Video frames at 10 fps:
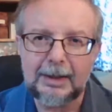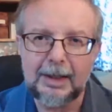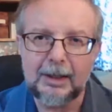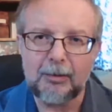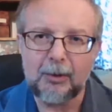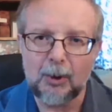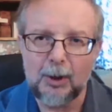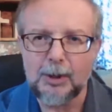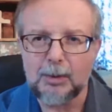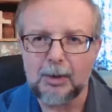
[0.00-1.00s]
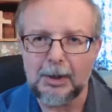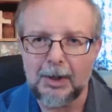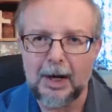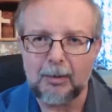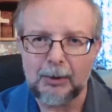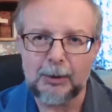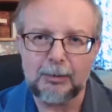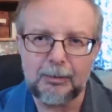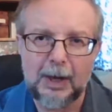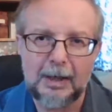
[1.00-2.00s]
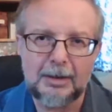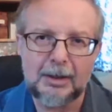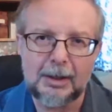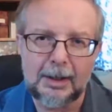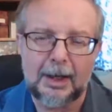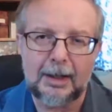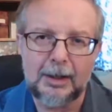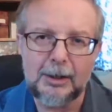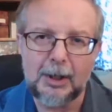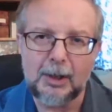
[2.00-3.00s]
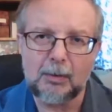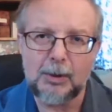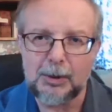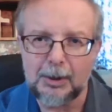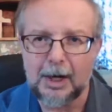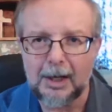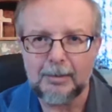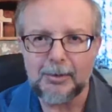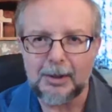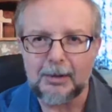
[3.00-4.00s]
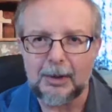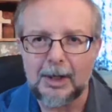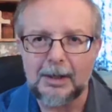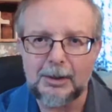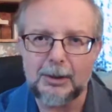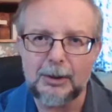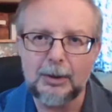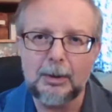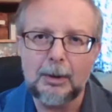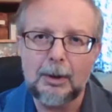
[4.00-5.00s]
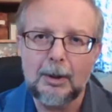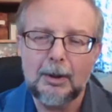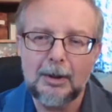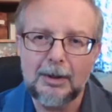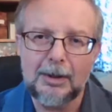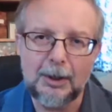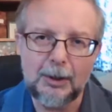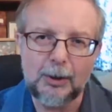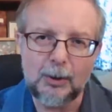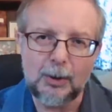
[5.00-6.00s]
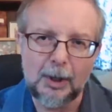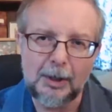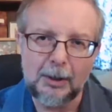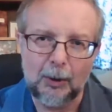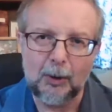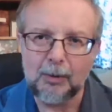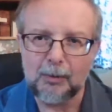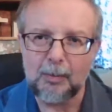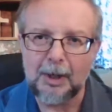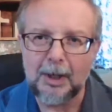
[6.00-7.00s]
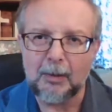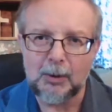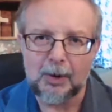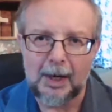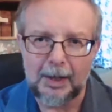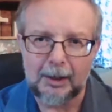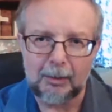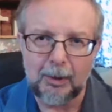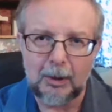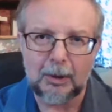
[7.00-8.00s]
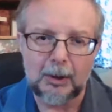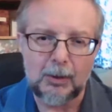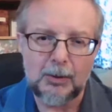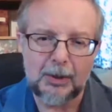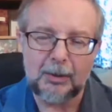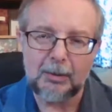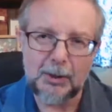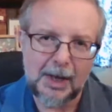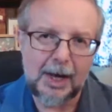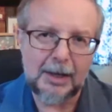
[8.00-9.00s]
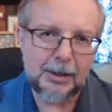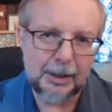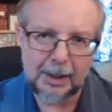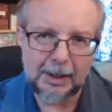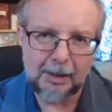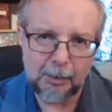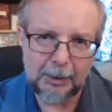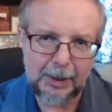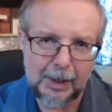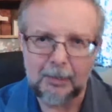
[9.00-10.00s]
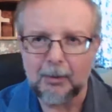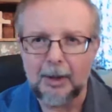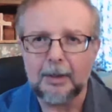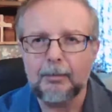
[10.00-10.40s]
And of course, when you're out with your friends in college, they twist your arms into things that you didn't usually do. And for me, it was riding a roller coaster. They were astonished that I'd never been on one.